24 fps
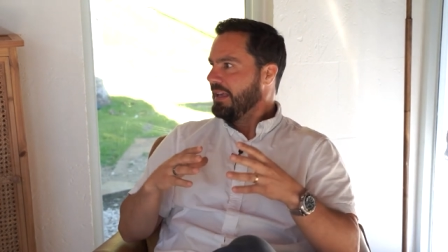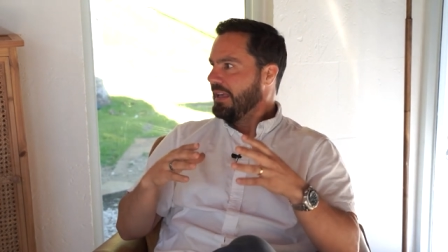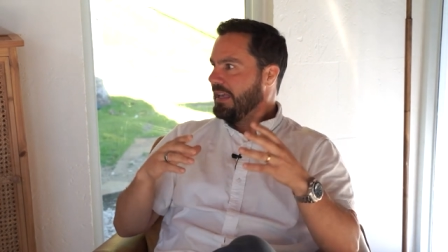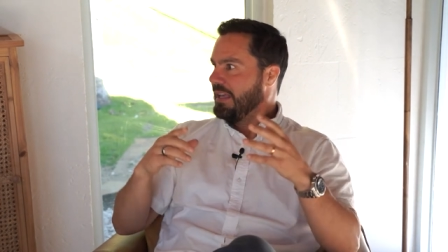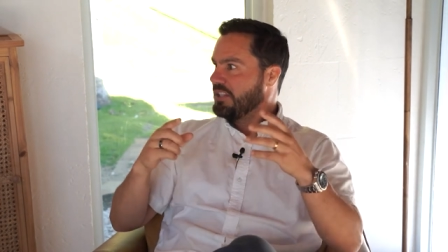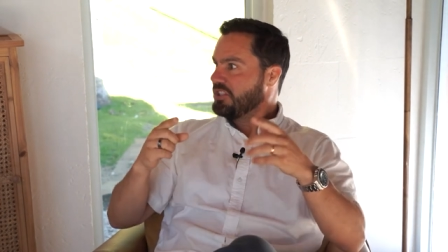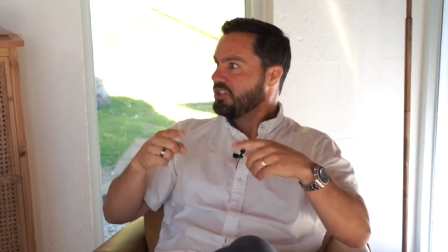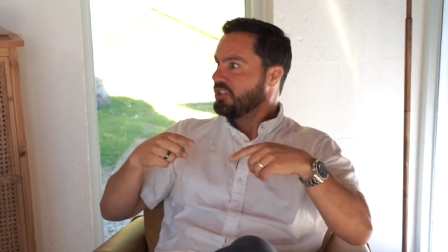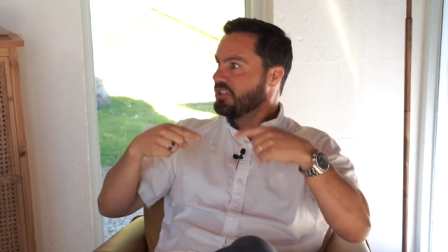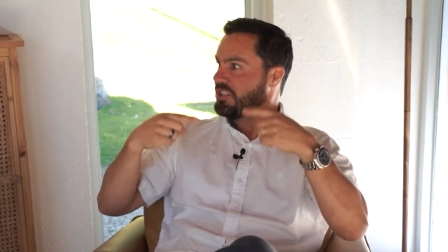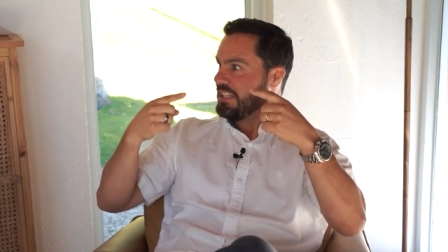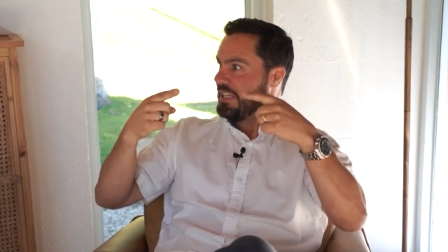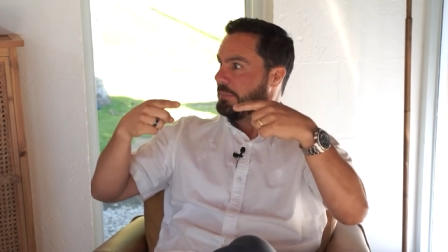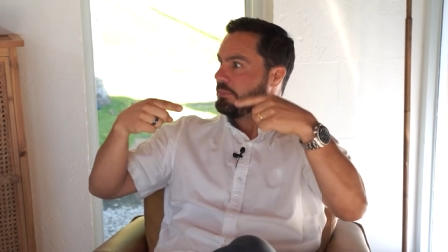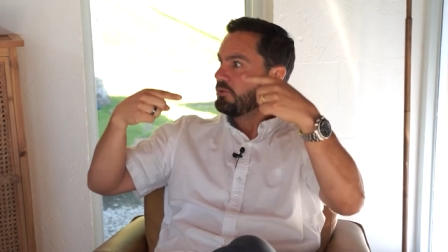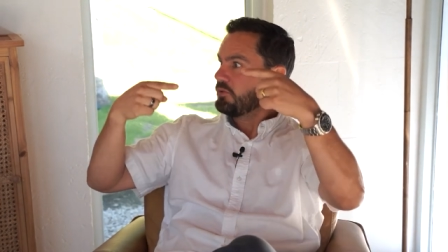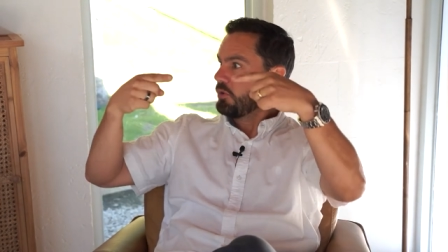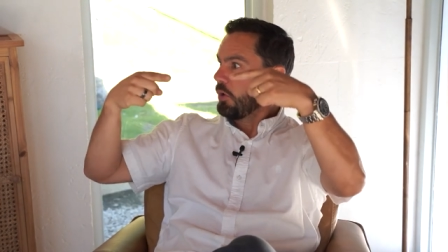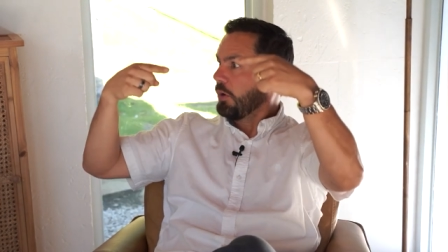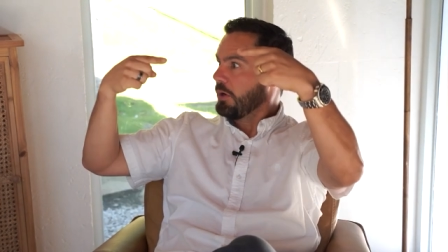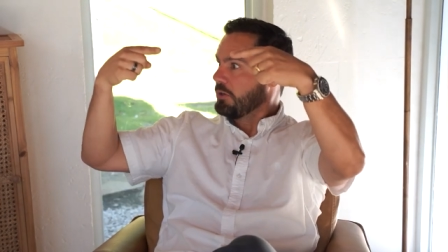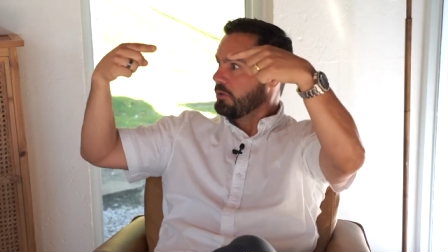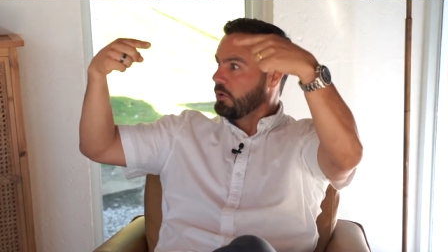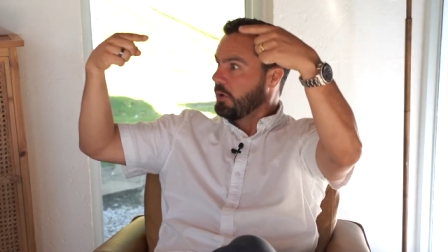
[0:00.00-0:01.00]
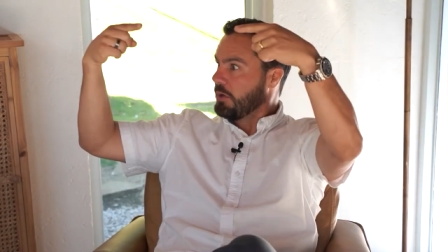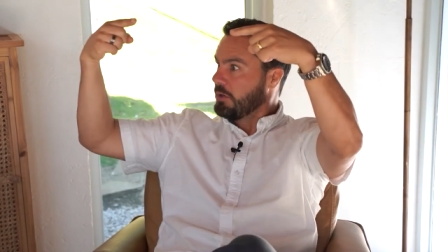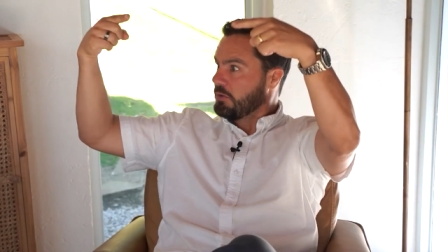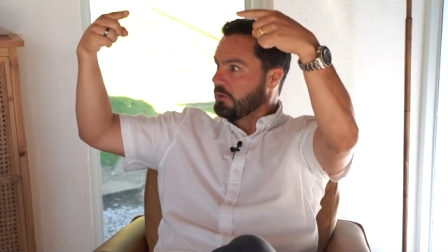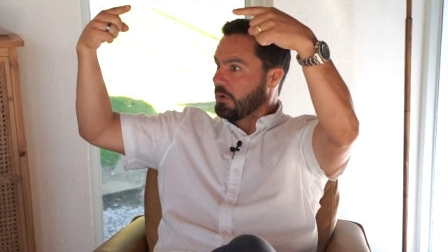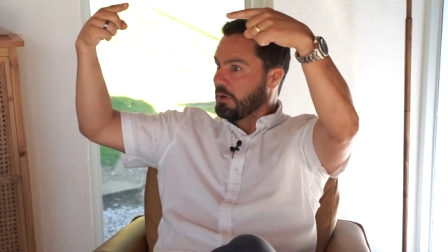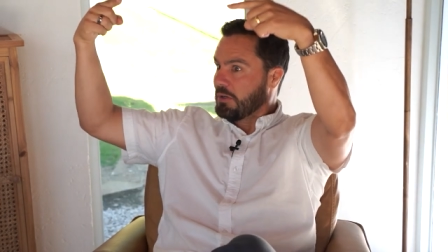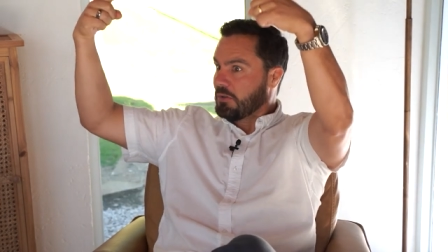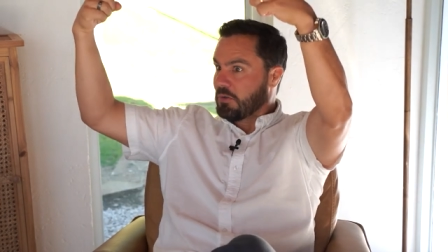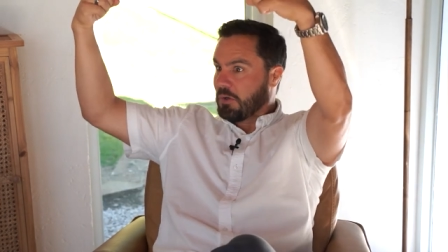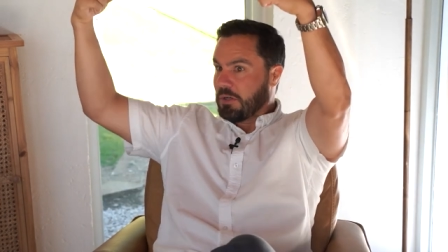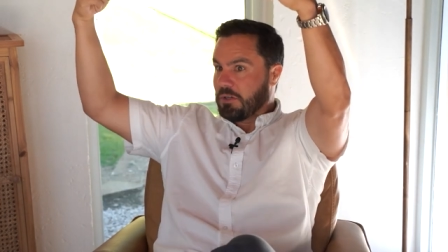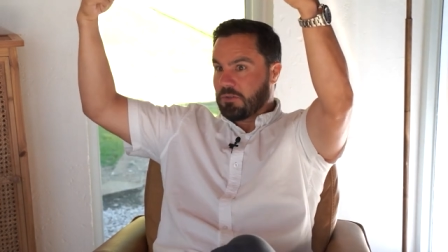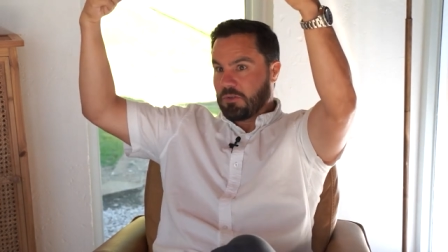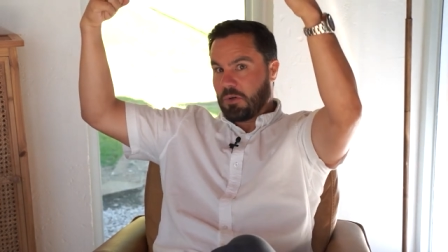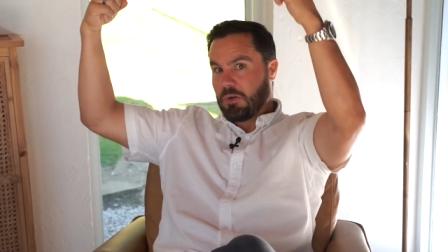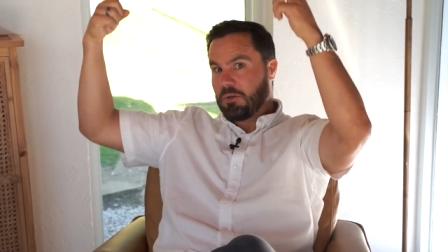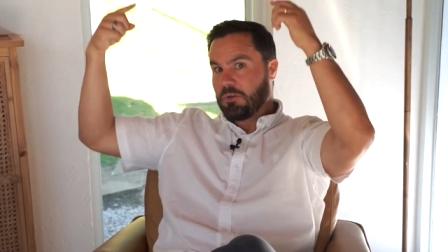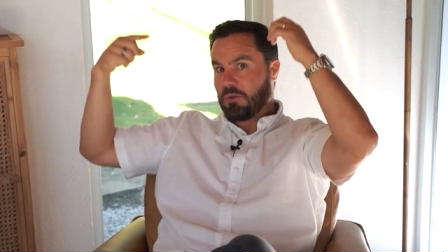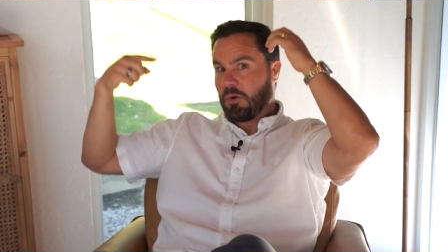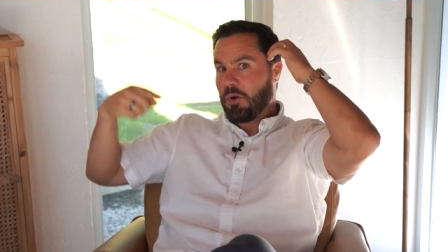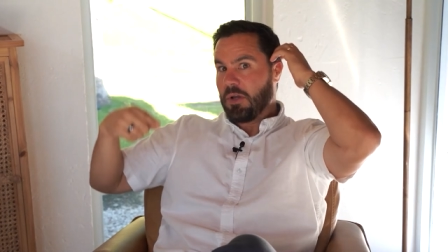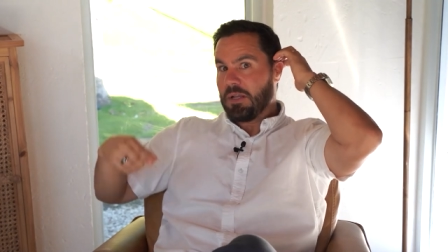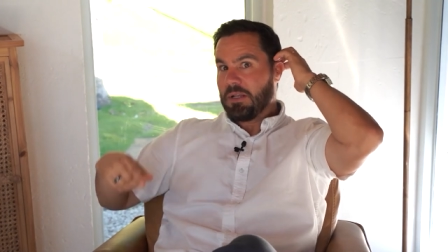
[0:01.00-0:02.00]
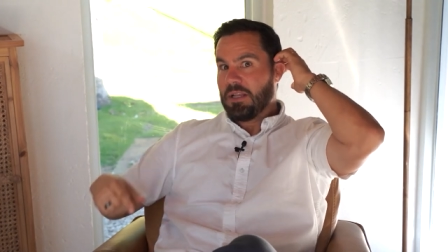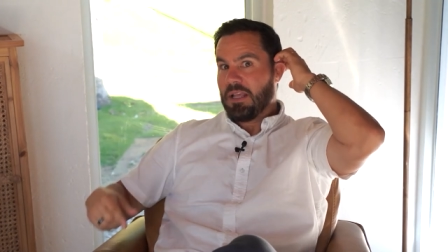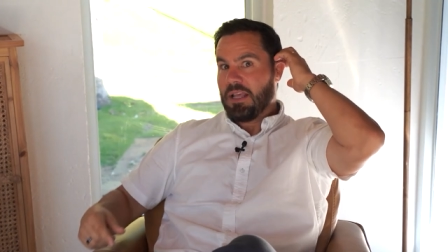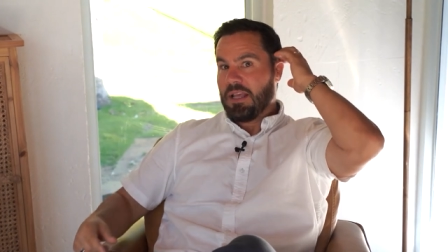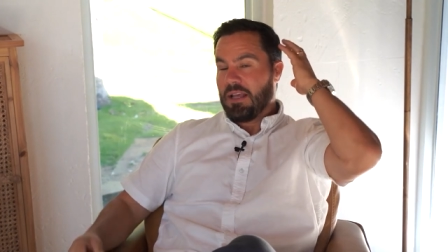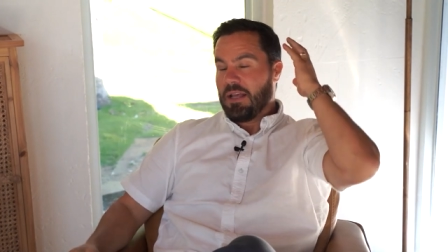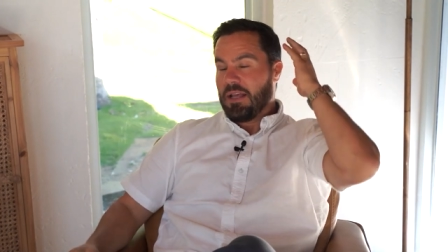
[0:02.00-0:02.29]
It just keeps growing, growing, growing, growing, growing, growing.